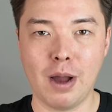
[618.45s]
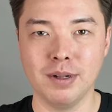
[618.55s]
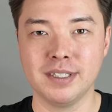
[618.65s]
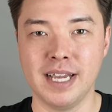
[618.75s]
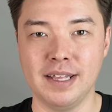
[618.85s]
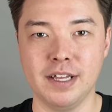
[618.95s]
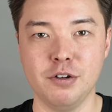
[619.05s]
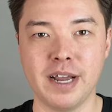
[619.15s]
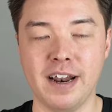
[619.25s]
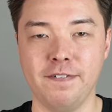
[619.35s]
I would say, that
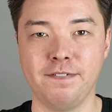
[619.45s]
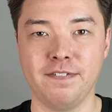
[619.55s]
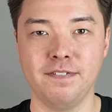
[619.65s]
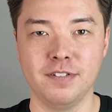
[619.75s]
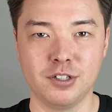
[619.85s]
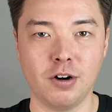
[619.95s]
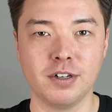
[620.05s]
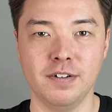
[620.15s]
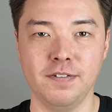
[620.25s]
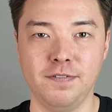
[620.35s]
you kind of
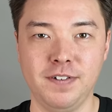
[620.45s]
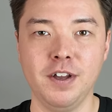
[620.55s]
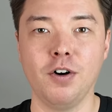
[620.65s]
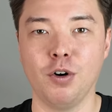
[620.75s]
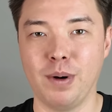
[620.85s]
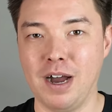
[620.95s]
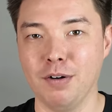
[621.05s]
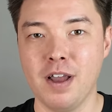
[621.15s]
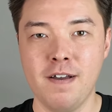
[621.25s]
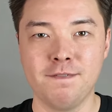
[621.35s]
start to feel around